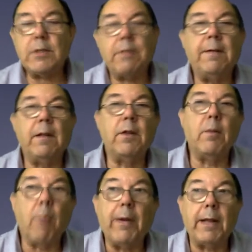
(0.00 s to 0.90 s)
to fill the
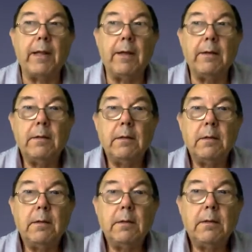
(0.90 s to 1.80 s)
boiler
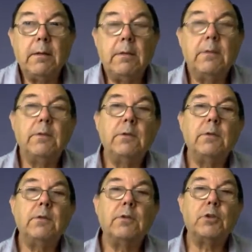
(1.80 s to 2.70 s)

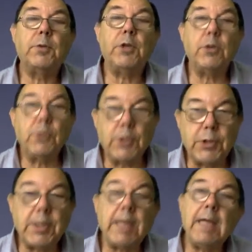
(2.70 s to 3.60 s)
to produce the
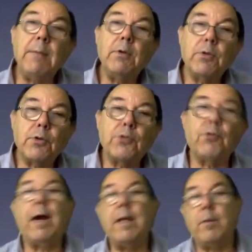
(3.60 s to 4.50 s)
steam to
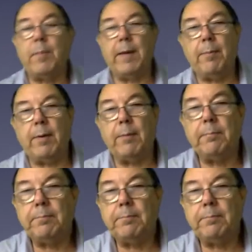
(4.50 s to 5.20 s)
dry the paper.